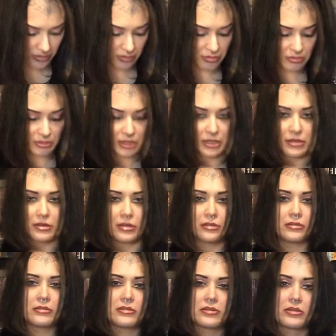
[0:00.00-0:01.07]
okay, good.
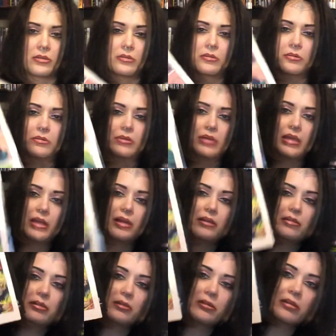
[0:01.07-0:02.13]
So yeah,
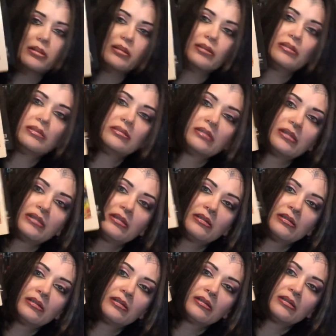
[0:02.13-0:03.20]
there is
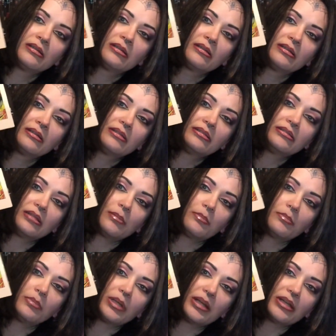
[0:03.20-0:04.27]

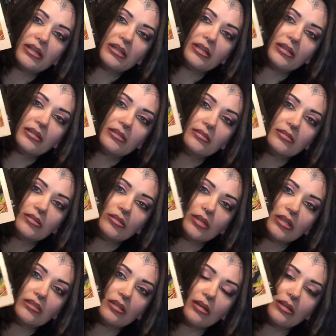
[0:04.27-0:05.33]
some blood in it, so
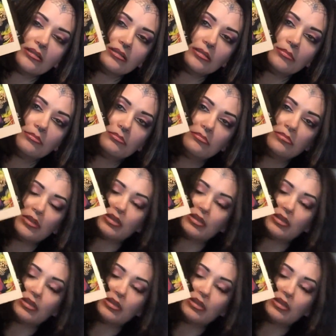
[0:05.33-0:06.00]
that's awesome. I